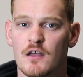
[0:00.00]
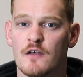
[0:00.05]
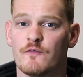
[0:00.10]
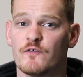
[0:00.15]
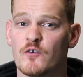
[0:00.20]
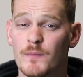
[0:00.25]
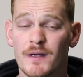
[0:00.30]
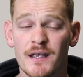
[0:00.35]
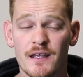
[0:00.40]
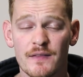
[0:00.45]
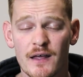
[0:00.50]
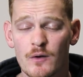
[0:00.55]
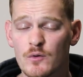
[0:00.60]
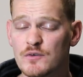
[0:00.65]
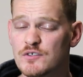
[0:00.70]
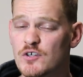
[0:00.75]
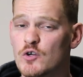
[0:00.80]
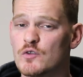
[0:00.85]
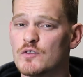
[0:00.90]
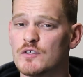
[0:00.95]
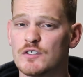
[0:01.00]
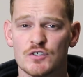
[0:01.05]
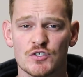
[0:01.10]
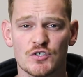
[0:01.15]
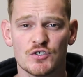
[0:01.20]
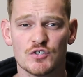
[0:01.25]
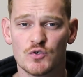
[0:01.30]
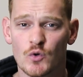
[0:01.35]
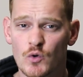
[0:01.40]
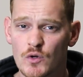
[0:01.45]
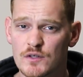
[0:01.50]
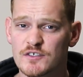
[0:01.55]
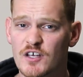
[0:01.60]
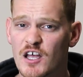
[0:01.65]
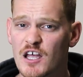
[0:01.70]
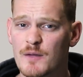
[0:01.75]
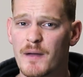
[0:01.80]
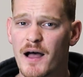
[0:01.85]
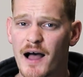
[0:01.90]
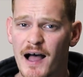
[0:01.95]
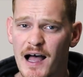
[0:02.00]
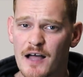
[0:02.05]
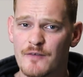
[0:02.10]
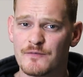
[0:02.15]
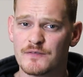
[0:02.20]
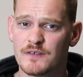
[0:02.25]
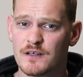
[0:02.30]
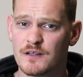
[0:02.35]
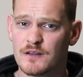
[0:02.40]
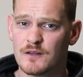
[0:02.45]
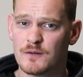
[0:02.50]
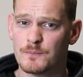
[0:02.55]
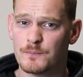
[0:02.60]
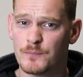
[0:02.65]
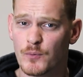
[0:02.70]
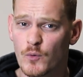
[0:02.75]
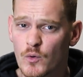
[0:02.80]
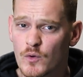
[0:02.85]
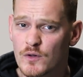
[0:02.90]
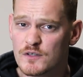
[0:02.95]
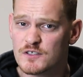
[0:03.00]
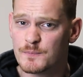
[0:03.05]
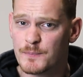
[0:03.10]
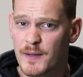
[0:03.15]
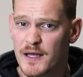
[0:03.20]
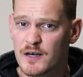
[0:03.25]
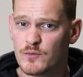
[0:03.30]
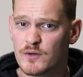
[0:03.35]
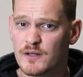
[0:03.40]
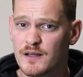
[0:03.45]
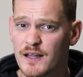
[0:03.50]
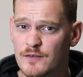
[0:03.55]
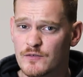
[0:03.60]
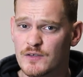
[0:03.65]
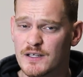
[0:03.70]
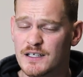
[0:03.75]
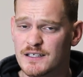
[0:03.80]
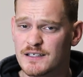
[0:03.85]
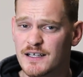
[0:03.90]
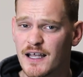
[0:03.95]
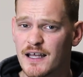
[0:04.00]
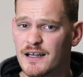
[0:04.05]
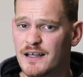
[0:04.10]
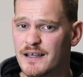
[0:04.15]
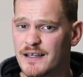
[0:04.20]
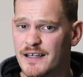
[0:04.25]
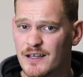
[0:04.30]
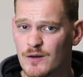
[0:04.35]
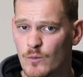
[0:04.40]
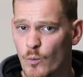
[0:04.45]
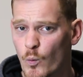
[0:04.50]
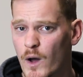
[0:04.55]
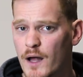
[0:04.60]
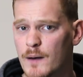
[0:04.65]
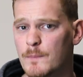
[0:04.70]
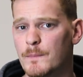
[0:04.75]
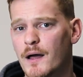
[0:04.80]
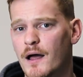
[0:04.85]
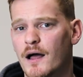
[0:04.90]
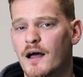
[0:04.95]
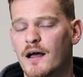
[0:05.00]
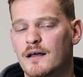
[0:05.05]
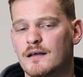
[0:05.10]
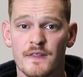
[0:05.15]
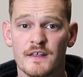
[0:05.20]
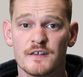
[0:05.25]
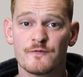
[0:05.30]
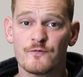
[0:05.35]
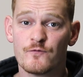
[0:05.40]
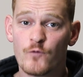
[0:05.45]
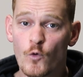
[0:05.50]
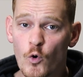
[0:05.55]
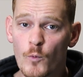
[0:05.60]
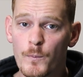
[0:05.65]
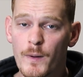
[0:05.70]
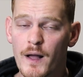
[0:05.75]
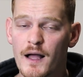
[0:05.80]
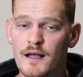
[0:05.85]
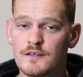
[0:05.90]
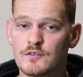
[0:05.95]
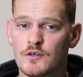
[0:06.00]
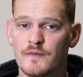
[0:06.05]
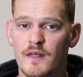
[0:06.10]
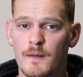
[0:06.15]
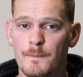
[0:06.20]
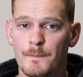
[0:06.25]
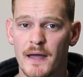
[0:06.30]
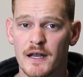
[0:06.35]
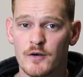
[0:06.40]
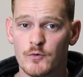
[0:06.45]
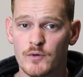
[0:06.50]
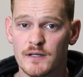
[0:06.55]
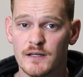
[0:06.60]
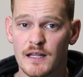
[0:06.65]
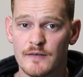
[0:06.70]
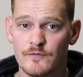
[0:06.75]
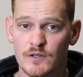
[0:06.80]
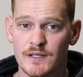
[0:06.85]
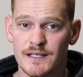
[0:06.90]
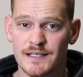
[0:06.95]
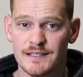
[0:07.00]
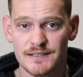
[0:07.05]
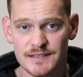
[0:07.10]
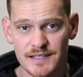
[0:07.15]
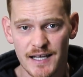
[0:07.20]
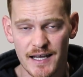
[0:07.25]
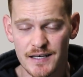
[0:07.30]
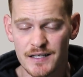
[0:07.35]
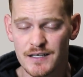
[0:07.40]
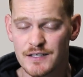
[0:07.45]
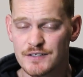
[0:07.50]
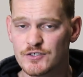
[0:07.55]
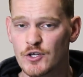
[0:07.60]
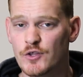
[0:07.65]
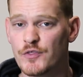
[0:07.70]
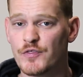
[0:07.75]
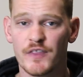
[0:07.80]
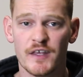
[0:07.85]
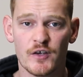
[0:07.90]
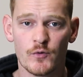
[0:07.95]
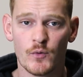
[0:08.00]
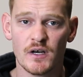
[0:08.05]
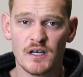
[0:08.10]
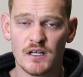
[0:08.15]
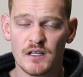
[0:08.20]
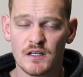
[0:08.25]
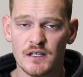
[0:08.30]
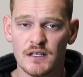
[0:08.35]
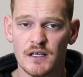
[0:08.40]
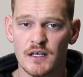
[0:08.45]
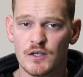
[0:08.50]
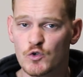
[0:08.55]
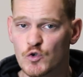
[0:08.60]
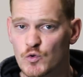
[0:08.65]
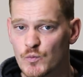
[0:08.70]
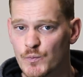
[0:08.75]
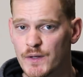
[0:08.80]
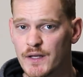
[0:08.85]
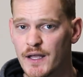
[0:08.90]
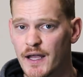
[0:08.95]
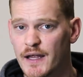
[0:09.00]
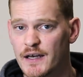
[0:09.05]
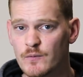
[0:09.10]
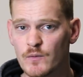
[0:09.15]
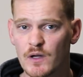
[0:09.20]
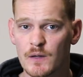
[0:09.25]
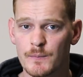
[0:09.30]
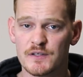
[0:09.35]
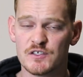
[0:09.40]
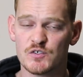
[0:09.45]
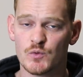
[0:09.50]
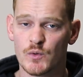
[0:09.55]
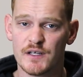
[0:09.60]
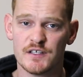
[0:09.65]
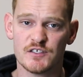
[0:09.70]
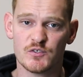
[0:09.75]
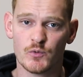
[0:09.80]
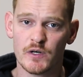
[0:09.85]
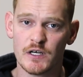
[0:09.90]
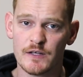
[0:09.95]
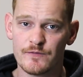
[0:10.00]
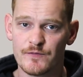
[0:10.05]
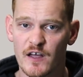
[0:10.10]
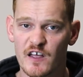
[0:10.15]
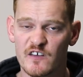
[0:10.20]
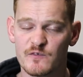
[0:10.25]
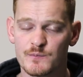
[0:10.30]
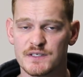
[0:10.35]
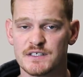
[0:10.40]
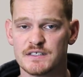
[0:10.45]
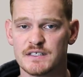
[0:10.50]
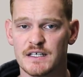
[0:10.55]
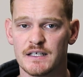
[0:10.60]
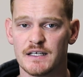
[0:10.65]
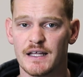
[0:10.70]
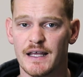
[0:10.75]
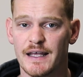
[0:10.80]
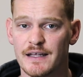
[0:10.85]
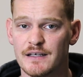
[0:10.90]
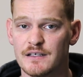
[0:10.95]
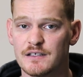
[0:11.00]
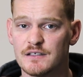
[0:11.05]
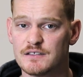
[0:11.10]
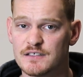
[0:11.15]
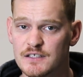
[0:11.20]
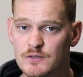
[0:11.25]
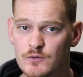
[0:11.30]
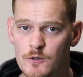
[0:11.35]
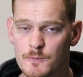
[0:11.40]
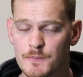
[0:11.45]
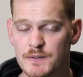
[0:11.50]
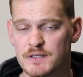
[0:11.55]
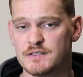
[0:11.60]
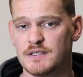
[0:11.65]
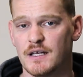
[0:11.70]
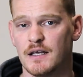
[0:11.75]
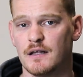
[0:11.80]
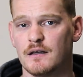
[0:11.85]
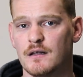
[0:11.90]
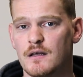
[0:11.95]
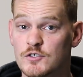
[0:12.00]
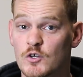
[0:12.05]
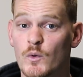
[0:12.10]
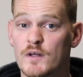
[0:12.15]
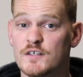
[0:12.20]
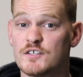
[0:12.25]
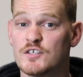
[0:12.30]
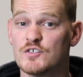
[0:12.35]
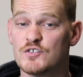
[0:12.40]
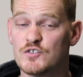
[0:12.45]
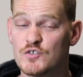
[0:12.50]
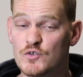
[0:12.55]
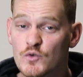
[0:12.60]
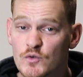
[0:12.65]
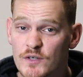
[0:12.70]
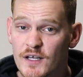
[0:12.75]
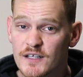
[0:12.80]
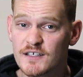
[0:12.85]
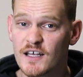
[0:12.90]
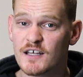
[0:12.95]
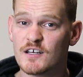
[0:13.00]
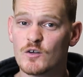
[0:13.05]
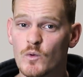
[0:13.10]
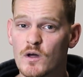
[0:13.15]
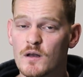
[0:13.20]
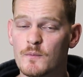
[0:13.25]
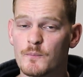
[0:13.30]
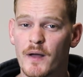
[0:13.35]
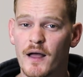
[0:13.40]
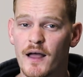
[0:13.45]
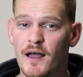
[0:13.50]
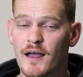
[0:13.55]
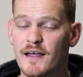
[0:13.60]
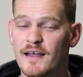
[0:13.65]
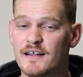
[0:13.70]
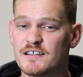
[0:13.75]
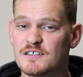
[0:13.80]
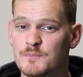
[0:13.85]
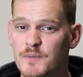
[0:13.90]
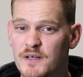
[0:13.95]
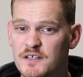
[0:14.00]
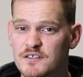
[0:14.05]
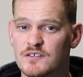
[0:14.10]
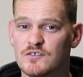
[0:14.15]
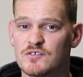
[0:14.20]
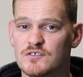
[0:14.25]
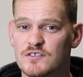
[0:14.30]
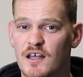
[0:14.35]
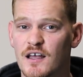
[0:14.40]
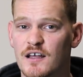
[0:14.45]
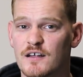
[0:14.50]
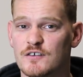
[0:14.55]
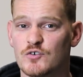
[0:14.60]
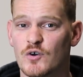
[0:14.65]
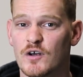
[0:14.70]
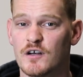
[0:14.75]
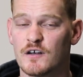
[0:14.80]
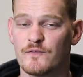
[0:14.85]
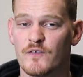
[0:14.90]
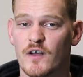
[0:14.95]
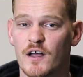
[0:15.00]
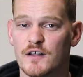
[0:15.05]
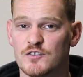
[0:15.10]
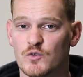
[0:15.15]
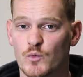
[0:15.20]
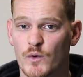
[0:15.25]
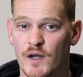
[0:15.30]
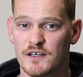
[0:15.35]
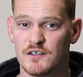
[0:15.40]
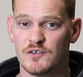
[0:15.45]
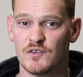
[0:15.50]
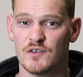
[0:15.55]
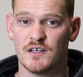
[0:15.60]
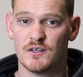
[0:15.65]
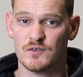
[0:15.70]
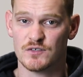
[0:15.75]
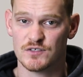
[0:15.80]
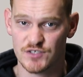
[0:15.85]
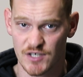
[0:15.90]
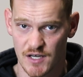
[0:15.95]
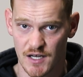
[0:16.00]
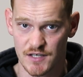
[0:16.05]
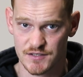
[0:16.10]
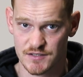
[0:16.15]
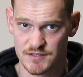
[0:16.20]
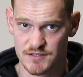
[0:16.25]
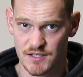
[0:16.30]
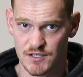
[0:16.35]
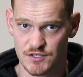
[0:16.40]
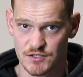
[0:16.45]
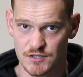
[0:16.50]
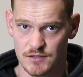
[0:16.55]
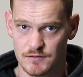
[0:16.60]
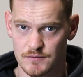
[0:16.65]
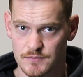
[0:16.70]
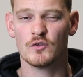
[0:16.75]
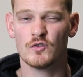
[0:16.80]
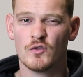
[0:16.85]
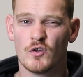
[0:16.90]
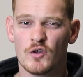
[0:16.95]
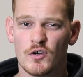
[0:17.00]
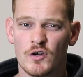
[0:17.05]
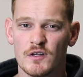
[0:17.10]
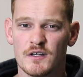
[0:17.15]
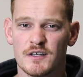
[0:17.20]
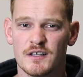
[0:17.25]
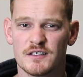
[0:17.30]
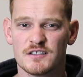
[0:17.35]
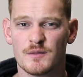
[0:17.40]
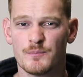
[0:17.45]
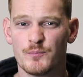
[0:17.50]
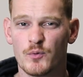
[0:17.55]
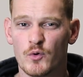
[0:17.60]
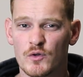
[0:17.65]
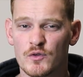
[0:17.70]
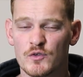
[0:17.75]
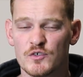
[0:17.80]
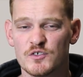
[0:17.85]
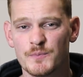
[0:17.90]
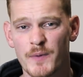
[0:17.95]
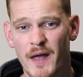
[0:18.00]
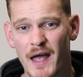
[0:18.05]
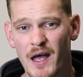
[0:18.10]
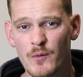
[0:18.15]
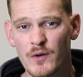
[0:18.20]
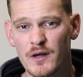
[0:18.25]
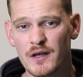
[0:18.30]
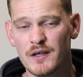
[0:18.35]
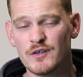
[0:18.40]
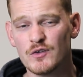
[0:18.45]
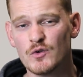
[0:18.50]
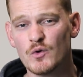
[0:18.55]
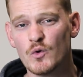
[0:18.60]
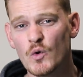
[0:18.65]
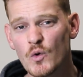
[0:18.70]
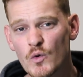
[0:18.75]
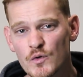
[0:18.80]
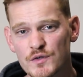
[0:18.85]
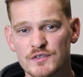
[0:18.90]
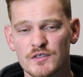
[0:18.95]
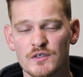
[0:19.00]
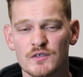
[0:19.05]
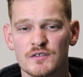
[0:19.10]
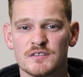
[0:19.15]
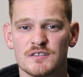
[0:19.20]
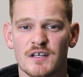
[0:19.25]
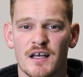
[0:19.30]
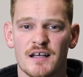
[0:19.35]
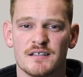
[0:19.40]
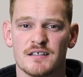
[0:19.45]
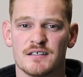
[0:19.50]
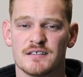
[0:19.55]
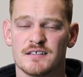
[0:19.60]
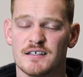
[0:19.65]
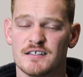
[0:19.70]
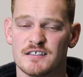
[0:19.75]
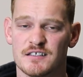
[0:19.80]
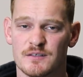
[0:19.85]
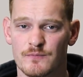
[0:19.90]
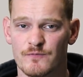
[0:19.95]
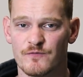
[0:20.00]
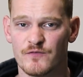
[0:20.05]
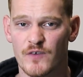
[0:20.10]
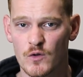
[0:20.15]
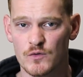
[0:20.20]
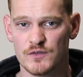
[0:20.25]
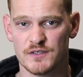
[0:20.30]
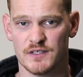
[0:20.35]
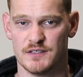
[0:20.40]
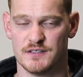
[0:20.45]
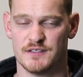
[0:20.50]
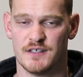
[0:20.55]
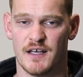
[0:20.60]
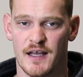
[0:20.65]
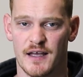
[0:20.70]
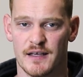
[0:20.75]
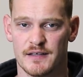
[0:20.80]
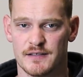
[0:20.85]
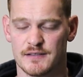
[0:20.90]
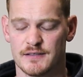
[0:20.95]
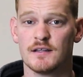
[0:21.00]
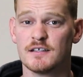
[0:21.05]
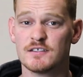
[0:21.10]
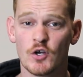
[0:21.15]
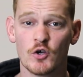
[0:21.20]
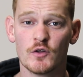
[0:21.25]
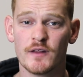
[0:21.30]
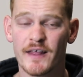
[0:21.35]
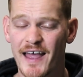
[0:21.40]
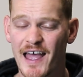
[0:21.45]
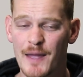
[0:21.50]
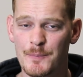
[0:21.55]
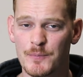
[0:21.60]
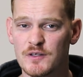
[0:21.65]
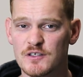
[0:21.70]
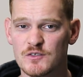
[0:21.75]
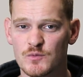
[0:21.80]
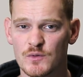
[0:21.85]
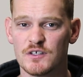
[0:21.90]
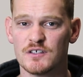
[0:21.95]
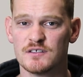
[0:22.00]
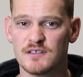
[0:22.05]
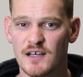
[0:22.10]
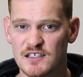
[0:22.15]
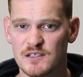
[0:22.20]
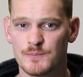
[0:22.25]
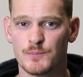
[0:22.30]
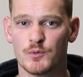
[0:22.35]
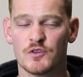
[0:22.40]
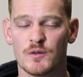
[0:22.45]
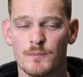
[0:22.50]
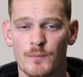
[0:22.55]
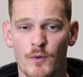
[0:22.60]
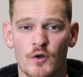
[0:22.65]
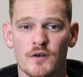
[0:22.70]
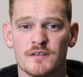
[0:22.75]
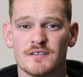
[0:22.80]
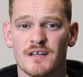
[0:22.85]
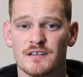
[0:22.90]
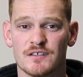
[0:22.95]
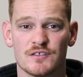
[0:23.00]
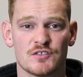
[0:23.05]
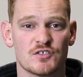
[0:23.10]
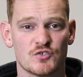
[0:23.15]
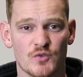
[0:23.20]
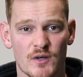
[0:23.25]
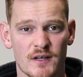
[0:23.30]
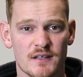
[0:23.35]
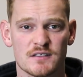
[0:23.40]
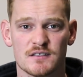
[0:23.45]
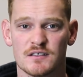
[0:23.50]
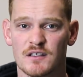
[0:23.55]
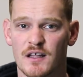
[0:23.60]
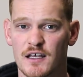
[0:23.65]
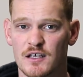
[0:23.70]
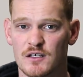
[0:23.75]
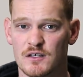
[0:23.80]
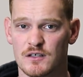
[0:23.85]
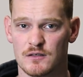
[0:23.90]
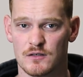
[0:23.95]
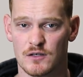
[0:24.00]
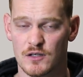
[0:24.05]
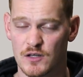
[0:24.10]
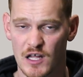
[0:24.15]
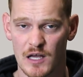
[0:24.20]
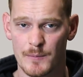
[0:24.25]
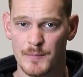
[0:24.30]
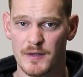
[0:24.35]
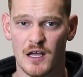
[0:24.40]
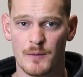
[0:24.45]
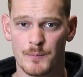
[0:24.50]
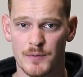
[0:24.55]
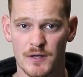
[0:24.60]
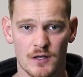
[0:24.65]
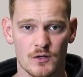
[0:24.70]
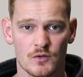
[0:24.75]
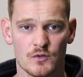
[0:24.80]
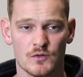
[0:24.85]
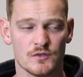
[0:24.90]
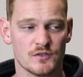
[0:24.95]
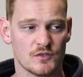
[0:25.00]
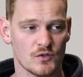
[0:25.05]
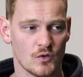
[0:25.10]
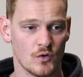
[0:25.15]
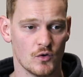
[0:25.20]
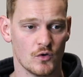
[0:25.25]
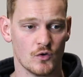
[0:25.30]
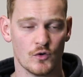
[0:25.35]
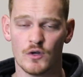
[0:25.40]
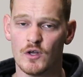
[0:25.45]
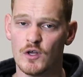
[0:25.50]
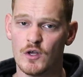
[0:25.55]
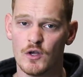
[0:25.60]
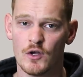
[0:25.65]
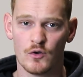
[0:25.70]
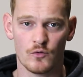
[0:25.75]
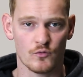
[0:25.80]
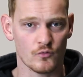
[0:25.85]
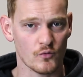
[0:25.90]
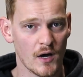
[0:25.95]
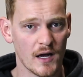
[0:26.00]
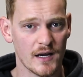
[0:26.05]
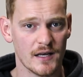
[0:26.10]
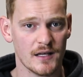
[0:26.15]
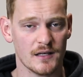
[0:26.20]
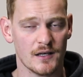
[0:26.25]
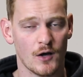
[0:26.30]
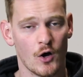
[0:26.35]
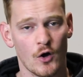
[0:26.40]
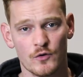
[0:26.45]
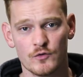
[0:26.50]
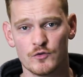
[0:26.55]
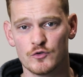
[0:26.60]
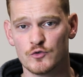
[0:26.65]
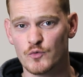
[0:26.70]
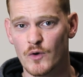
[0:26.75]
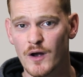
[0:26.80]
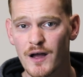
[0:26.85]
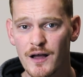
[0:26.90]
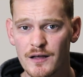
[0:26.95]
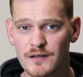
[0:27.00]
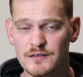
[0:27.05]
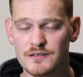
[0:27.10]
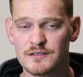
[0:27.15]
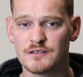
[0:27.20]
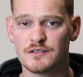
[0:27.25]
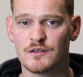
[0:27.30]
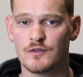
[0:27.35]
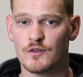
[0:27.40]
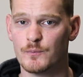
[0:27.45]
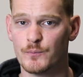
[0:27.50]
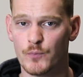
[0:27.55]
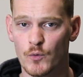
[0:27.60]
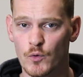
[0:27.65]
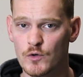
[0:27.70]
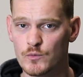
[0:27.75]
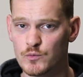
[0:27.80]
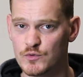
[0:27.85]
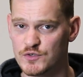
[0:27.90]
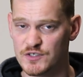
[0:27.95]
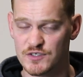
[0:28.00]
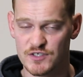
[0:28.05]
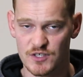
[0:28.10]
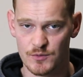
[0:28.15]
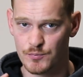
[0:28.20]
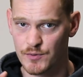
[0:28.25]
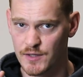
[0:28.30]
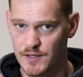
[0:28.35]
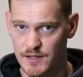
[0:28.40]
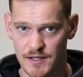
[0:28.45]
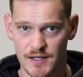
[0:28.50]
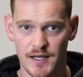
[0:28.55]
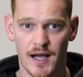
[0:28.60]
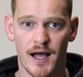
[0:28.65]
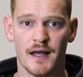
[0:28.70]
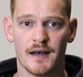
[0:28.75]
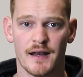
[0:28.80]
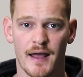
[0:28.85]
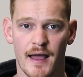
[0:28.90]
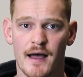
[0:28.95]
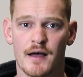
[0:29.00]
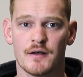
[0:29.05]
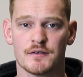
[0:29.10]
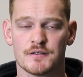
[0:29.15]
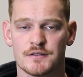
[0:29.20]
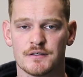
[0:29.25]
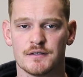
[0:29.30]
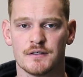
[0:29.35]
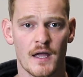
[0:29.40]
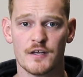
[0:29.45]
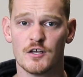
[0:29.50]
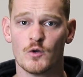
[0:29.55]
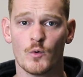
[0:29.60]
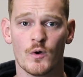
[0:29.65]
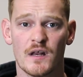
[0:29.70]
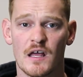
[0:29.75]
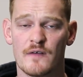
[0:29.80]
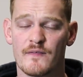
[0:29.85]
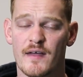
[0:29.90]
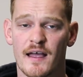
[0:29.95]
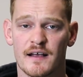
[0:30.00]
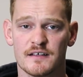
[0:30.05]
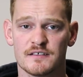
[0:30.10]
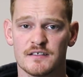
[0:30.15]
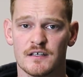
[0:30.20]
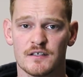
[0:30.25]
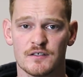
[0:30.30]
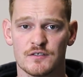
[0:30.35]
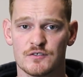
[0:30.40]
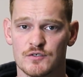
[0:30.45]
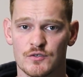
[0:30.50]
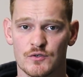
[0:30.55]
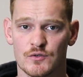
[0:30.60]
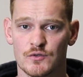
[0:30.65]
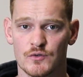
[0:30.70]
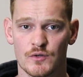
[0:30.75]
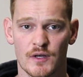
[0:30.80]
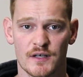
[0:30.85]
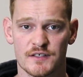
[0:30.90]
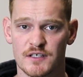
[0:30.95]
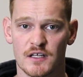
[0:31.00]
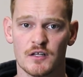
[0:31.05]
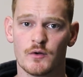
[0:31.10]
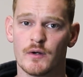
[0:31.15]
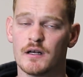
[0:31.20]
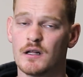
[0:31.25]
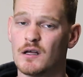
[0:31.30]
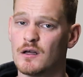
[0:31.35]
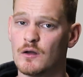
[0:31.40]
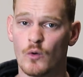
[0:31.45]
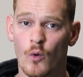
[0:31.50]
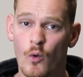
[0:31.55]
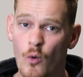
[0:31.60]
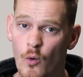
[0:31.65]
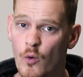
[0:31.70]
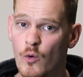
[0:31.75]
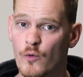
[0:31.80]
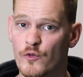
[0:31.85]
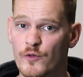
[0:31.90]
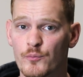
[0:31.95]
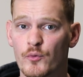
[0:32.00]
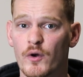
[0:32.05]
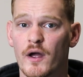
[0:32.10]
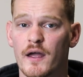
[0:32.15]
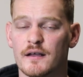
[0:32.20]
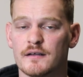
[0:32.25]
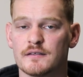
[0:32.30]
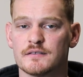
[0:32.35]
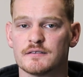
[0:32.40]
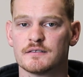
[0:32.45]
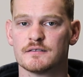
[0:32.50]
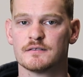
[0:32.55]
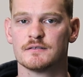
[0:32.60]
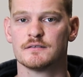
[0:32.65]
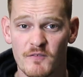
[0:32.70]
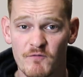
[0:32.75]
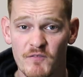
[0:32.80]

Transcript: For me, that was only a short time after the board's battery level indicator hit 1 bar. There's 4 bars on that battery level indicator, so theoretically it could be anywhere between 25% and 0%. So once you do get down to 1 bar, it's best you start trying to find your way to the nearest charging station. Not only does the board lose power, you also start to see some voltage sag. This only happens when you start to put the motors under stress, like climbing up hills or riding on grass. The board will just completely cut out and you won't have access to accelerator or the brakes.